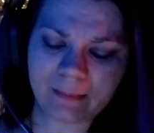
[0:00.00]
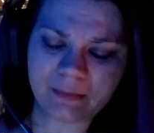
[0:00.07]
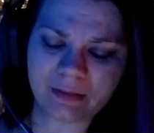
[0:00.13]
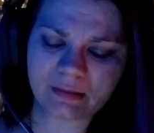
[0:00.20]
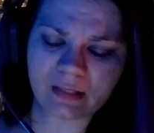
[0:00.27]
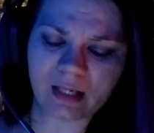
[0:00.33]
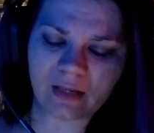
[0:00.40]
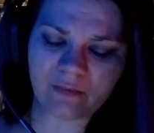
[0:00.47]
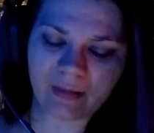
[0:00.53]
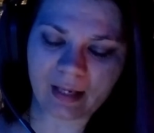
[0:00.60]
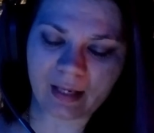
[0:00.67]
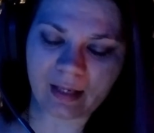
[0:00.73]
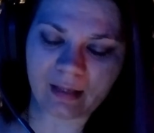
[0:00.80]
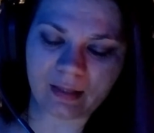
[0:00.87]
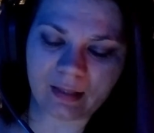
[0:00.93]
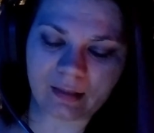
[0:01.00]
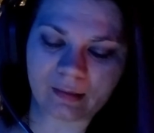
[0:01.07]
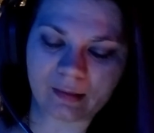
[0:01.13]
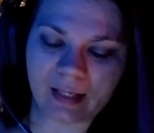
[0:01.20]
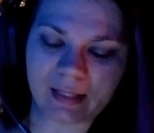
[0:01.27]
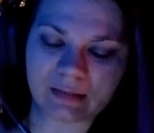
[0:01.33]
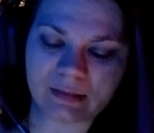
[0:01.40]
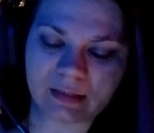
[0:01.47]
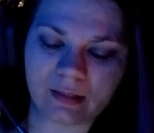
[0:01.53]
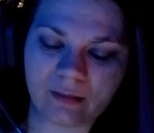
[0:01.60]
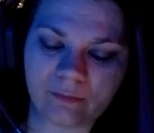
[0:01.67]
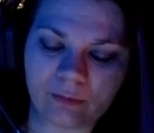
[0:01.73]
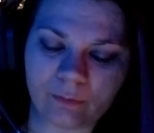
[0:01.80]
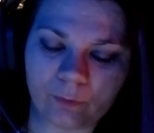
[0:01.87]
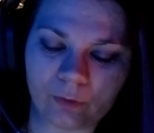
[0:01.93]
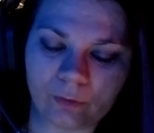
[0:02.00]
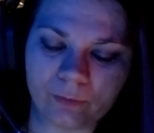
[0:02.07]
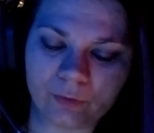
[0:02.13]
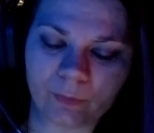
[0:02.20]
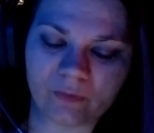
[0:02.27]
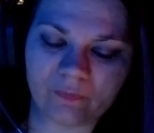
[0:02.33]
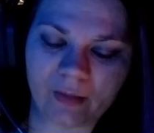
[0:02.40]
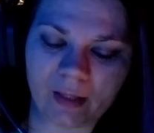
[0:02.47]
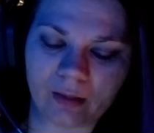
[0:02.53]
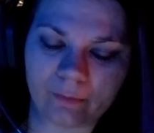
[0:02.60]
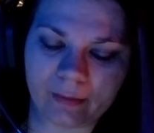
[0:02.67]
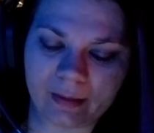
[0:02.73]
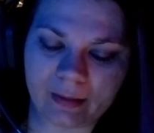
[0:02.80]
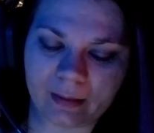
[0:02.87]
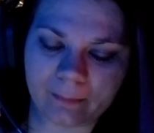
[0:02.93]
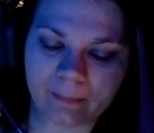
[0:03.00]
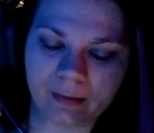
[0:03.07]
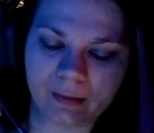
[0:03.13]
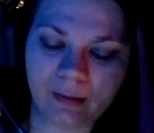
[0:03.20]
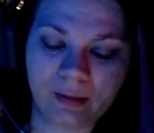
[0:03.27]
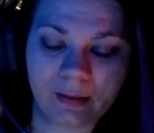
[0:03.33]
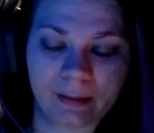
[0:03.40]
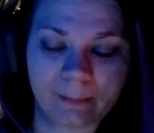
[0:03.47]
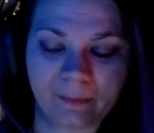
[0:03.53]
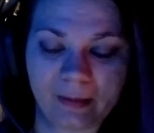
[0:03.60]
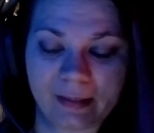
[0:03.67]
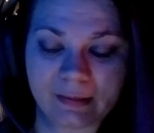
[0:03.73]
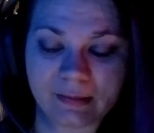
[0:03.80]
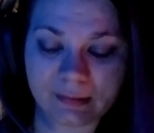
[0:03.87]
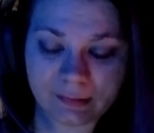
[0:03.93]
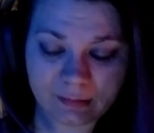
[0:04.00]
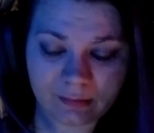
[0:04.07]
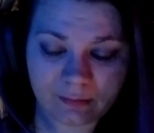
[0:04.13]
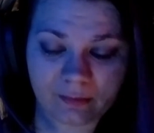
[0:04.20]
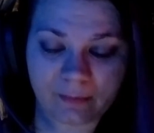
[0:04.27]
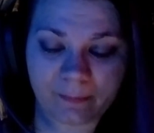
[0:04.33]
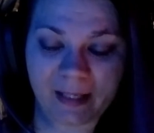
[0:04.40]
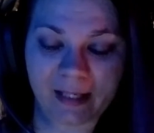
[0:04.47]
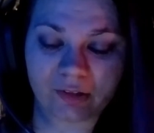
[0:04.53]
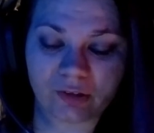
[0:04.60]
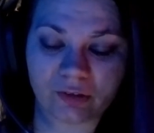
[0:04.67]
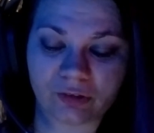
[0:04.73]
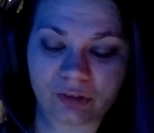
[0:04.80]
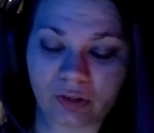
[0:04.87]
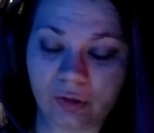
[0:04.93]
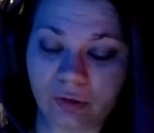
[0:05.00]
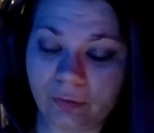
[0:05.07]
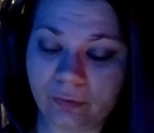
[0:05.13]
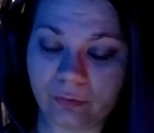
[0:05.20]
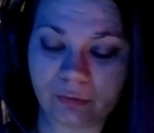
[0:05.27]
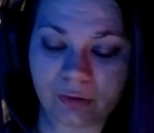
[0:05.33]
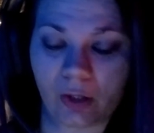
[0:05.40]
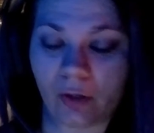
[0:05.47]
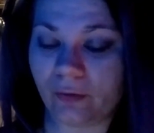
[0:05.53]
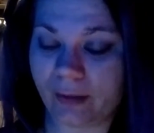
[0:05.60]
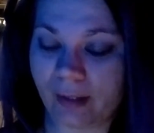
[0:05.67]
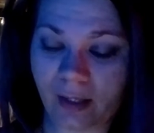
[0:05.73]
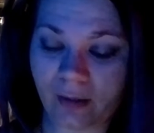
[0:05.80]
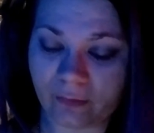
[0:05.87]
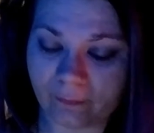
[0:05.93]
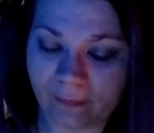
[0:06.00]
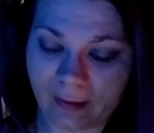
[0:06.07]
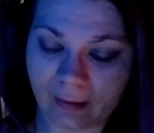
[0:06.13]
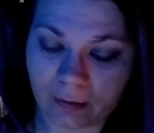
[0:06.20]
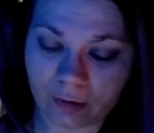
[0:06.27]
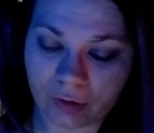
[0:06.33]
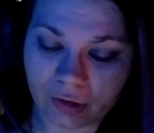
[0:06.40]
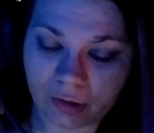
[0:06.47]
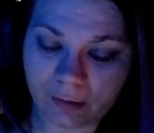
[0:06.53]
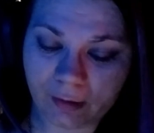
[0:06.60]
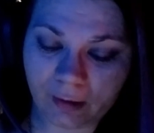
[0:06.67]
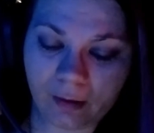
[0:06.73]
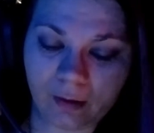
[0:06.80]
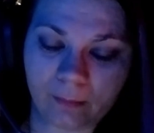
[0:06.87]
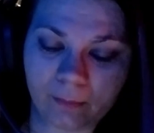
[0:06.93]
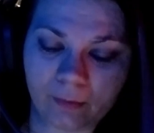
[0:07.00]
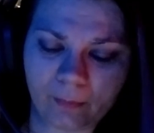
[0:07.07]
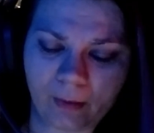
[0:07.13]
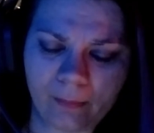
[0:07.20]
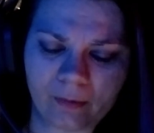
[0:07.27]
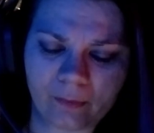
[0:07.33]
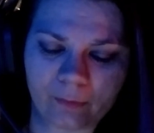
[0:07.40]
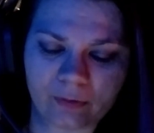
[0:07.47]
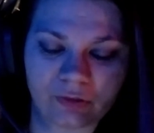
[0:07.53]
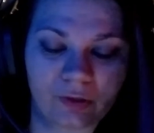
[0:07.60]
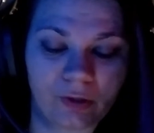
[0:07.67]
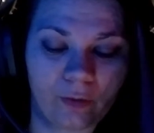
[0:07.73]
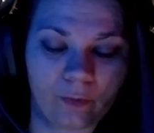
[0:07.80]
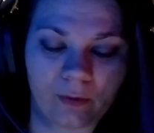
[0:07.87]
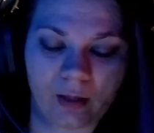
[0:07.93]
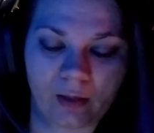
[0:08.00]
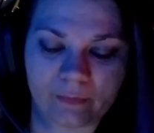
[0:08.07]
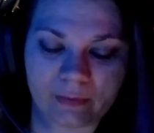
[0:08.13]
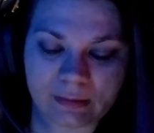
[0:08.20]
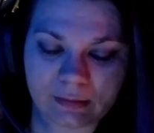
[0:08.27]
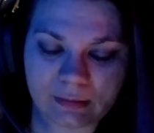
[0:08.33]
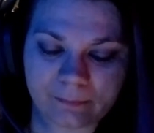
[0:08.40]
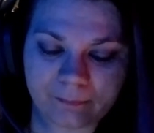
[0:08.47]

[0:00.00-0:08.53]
his knife handy in case any of the wolves were following him. In places, the bastard's clues altogether vanished, but Robert was no novice.